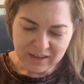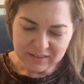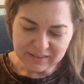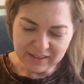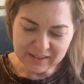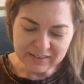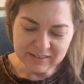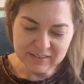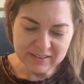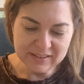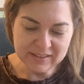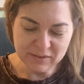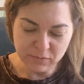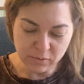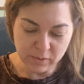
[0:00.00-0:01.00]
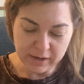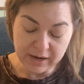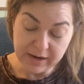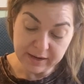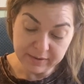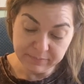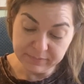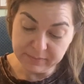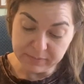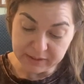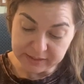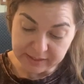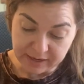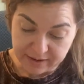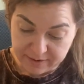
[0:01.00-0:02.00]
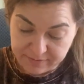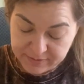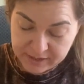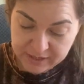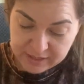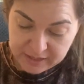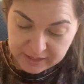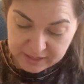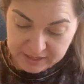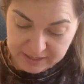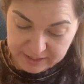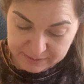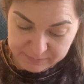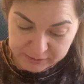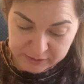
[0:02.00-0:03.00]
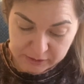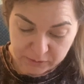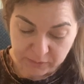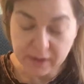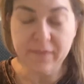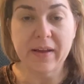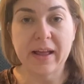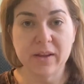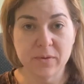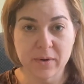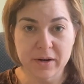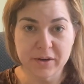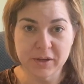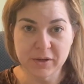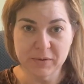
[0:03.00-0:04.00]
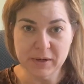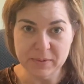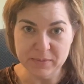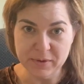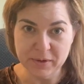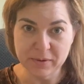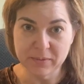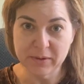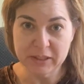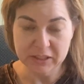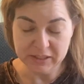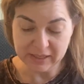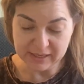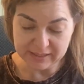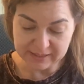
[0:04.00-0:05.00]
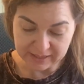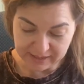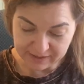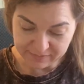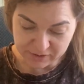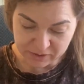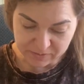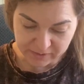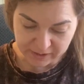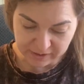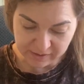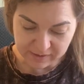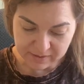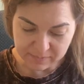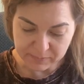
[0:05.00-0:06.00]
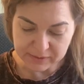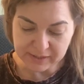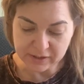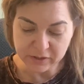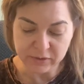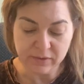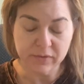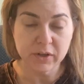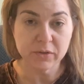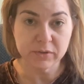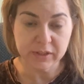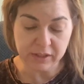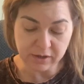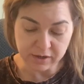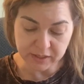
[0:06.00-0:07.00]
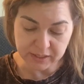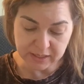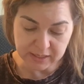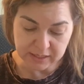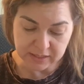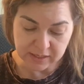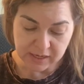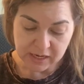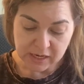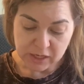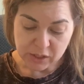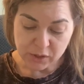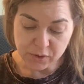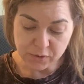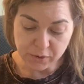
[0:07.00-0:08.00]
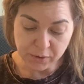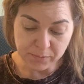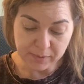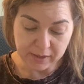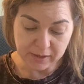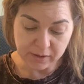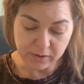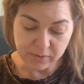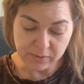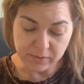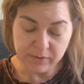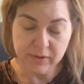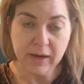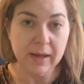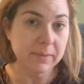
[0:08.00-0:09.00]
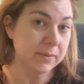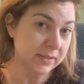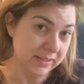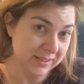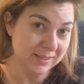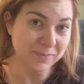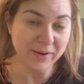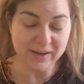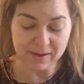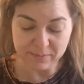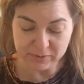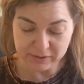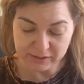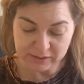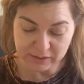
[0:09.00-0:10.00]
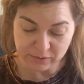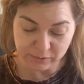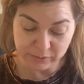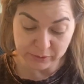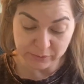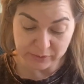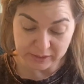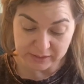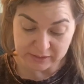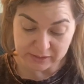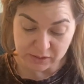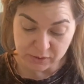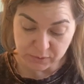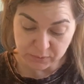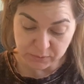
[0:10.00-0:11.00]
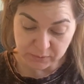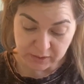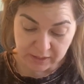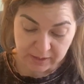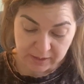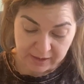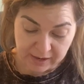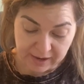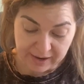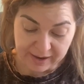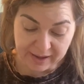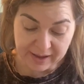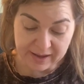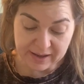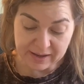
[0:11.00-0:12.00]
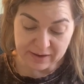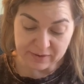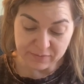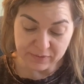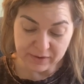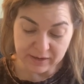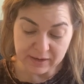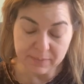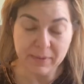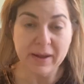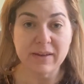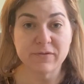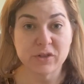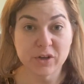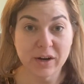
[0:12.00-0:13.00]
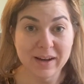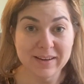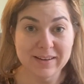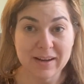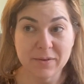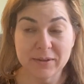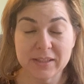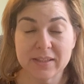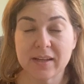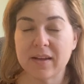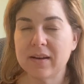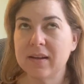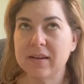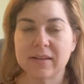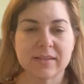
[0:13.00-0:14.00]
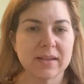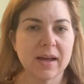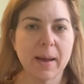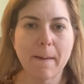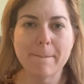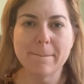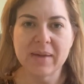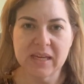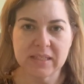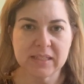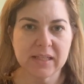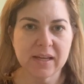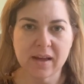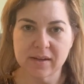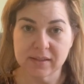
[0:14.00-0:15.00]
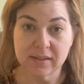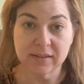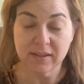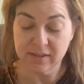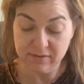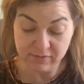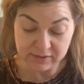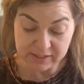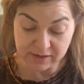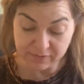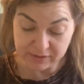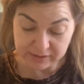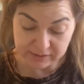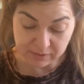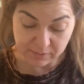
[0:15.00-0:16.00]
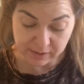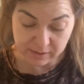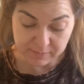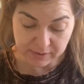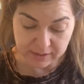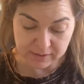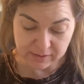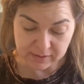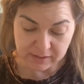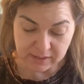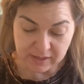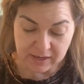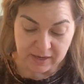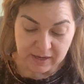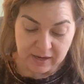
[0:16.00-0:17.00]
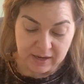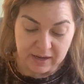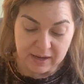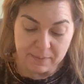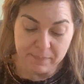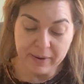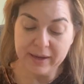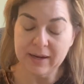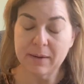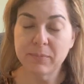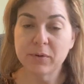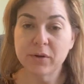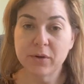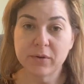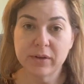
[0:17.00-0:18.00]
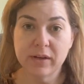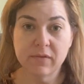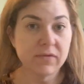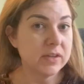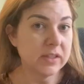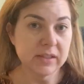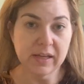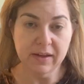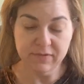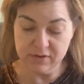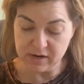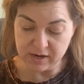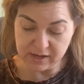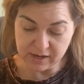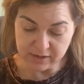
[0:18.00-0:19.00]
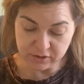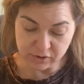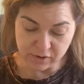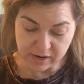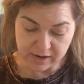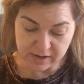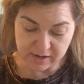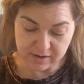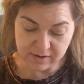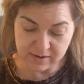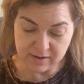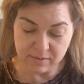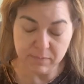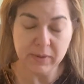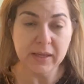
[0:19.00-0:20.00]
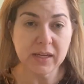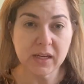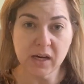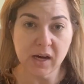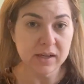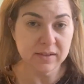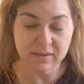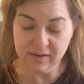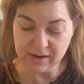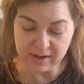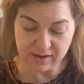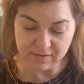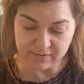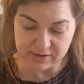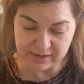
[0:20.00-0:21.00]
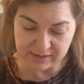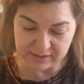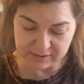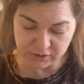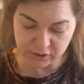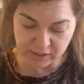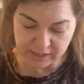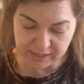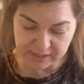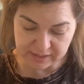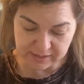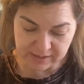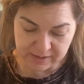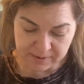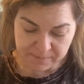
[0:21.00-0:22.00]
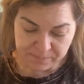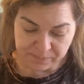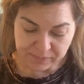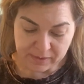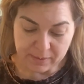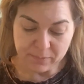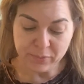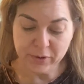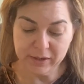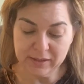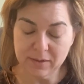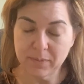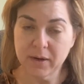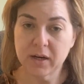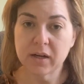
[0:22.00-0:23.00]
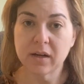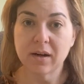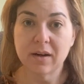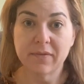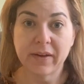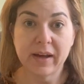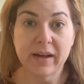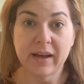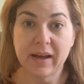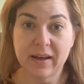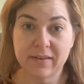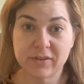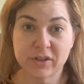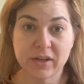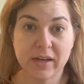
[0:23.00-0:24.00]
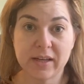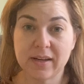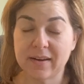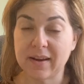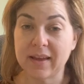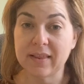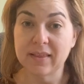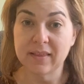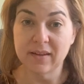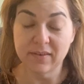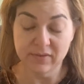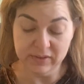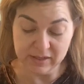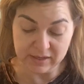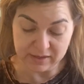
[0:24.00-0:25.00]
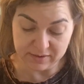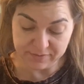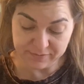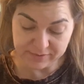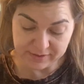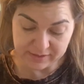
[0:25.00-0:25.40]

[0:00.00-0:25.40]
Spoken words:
like a list of what I must have. So they have aloe water and cucumber, which, like I said, I have going, but they also have Cozy Cardigan, Go-Go Mango, Hibiscus Pineapple is new, Luna is new. I have tried Now and Zen and it's amazing, excellent, definitely recommend. Pineapple Coconut Vanilla, I have not yet tried. Pink Cotton, I have not yet tried. Prickly Pear and Agave, I have tried and I love, love.